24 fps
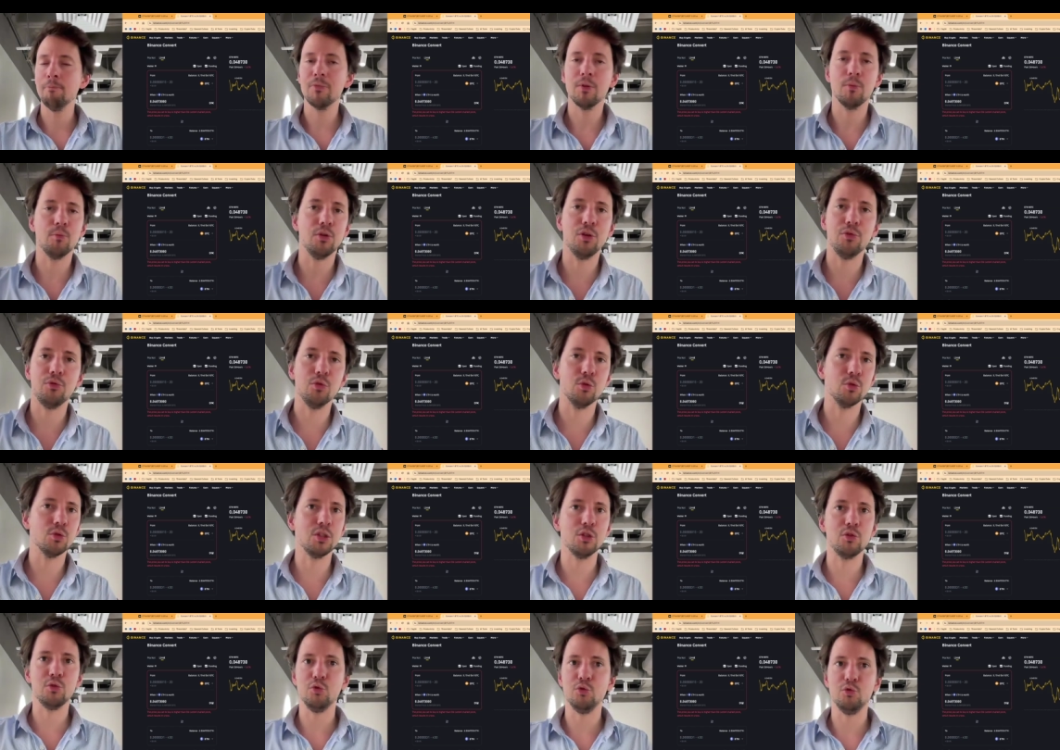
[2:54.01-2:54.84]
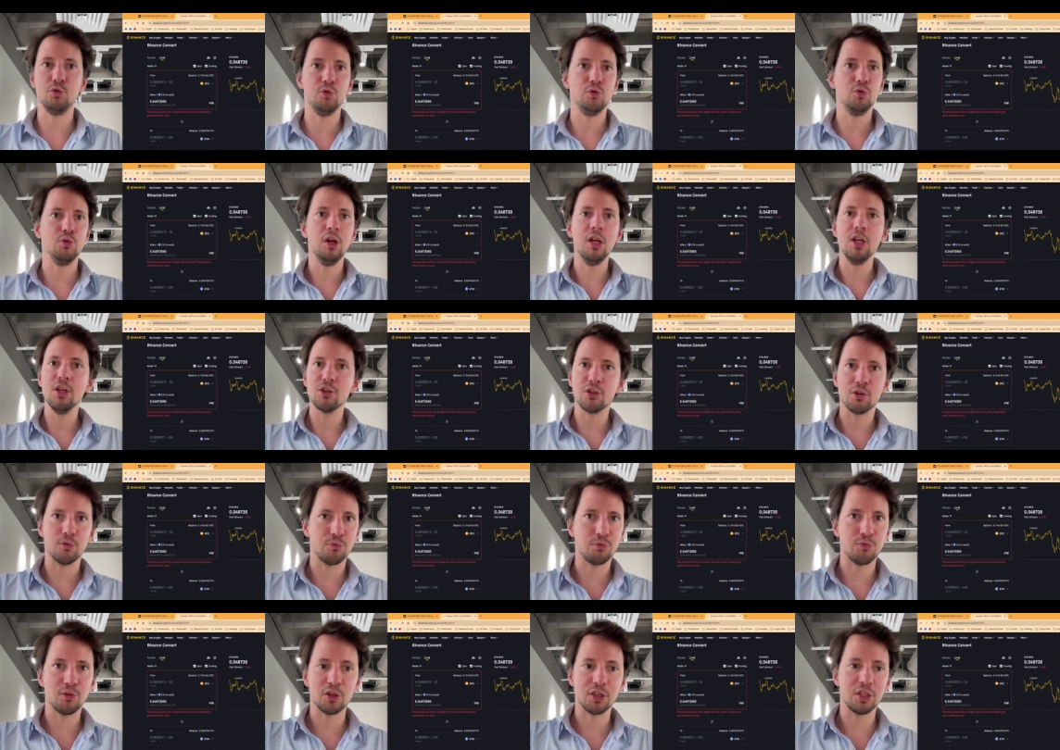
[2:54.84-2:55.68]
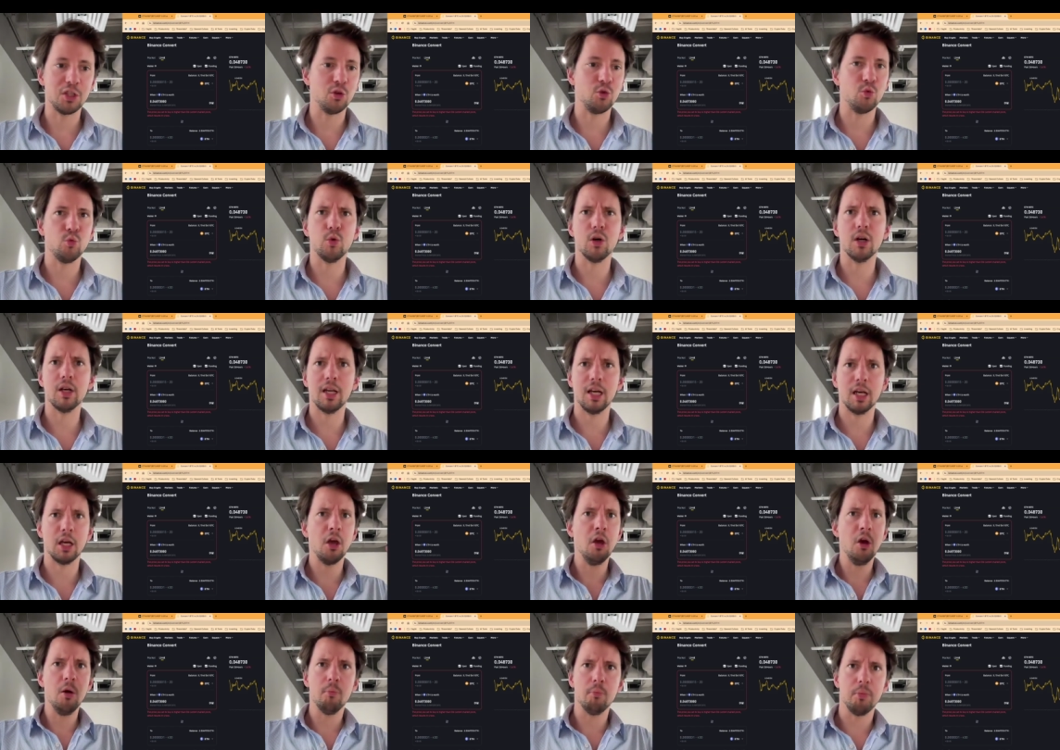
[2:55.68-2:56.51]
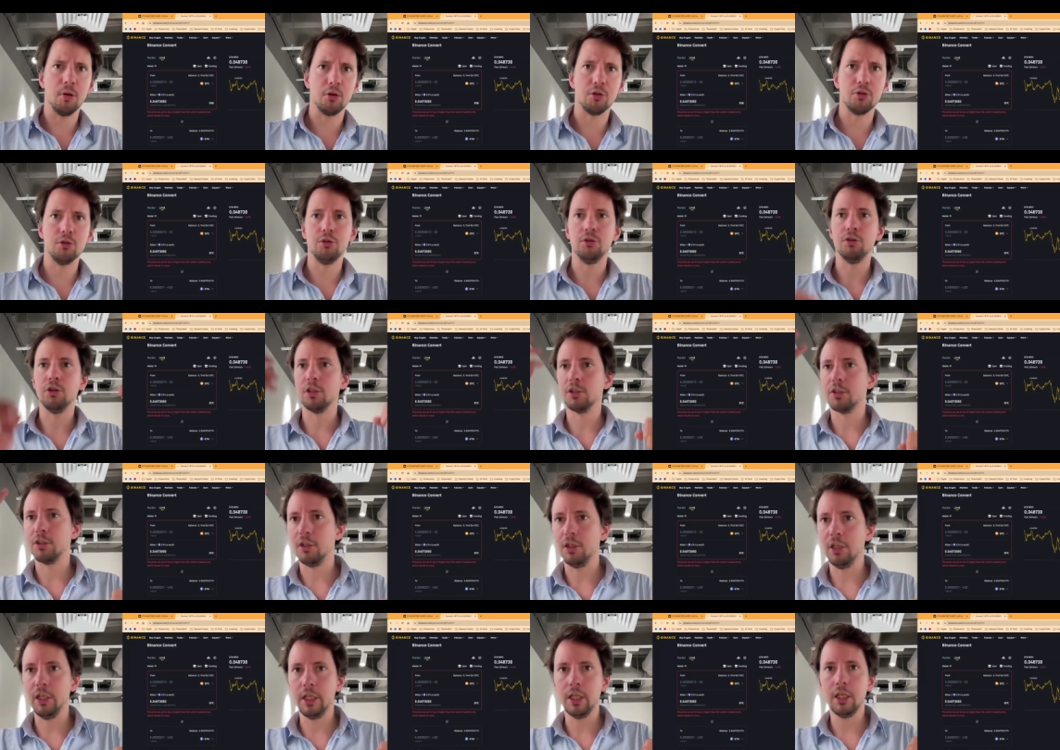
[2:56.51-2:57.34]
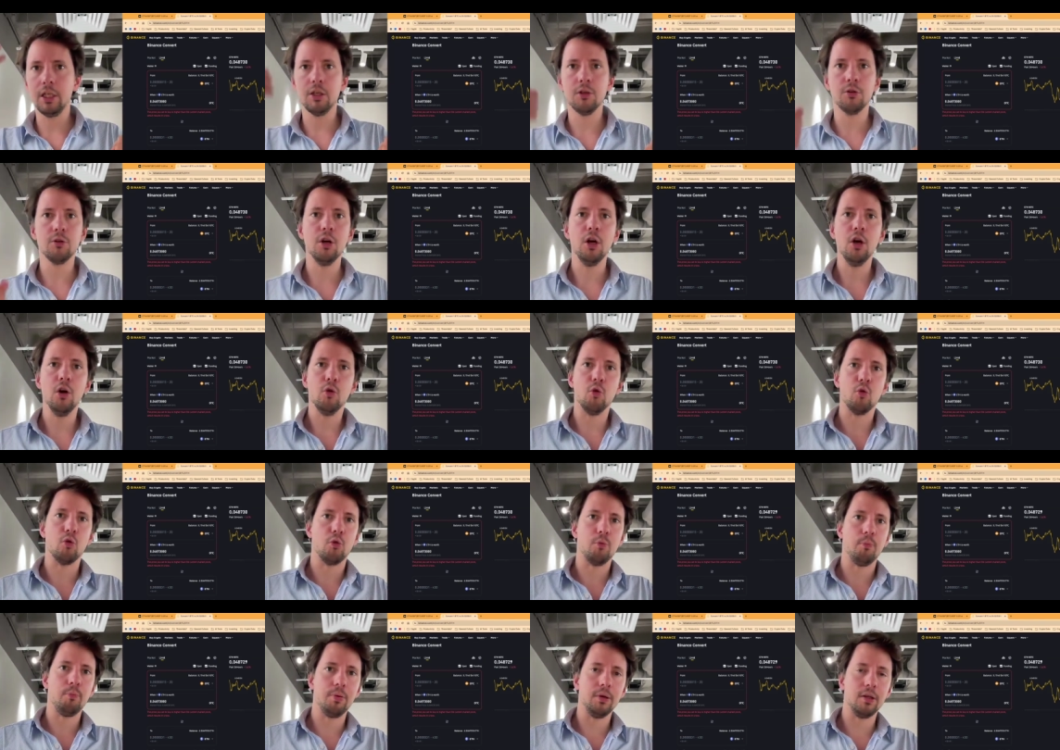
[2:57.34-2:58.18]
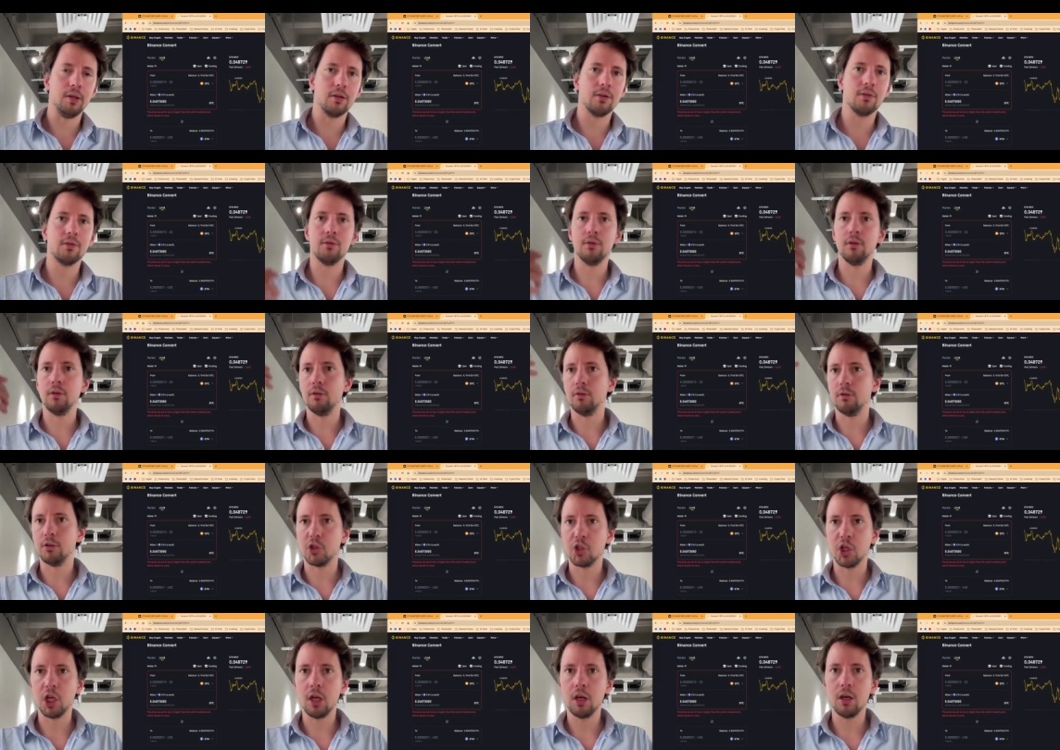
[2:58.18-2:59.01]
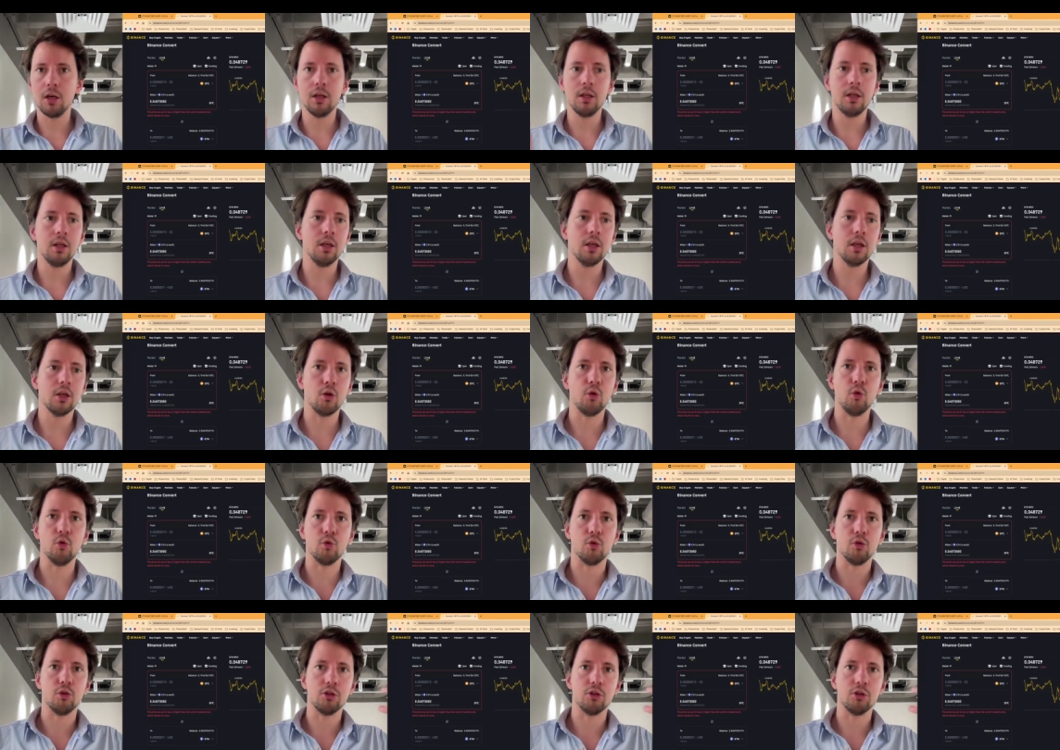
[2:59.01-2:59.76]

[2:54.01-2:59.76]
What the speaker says: But if you wanted to do some funkier one like Polkadot Near or Pith Chainlink or